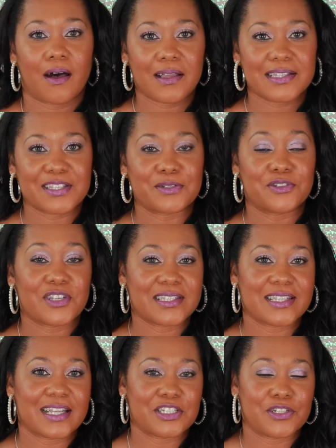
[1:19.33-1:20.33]
Also,
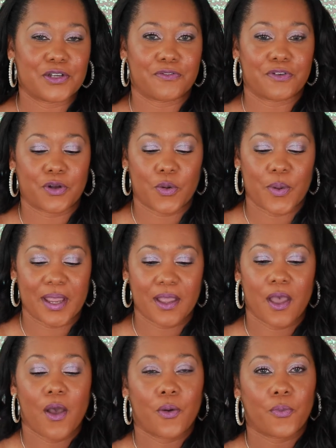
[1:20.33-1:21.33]
just to let you know real quick,
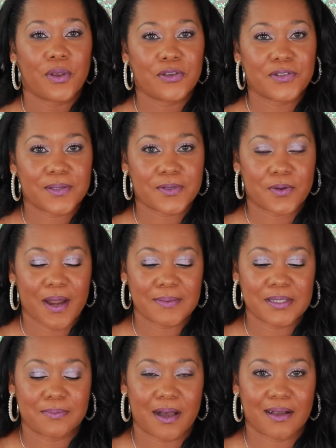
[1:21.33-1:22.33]
when you subscribe
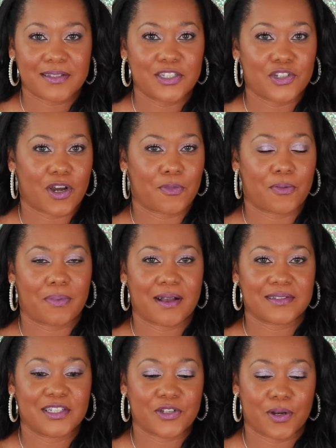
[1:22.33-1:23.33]
to Boxycharm or
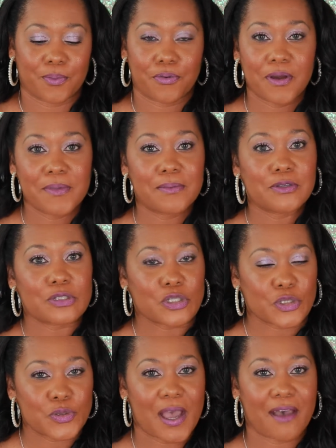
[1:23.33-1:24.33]
Boxycharm Premium, you
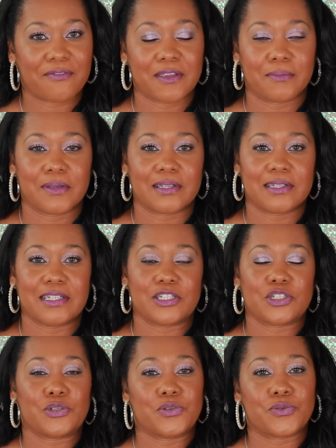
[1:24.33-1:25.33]
do have the ability to
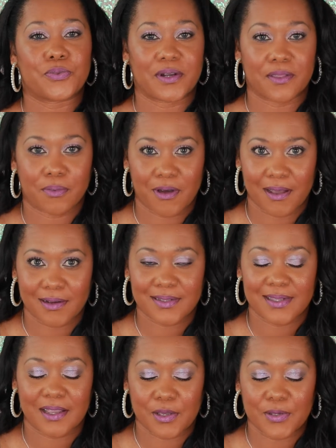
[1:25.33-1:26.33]
choose one of the products
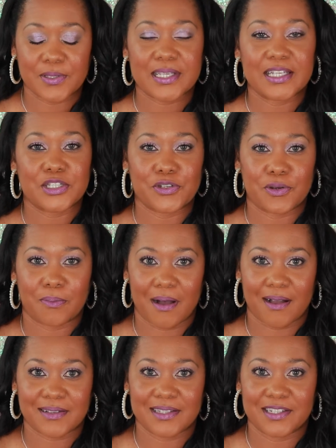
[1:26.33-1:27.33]
that goes into your
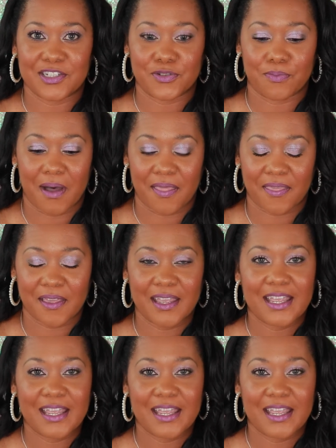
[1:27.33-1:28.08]
box each month.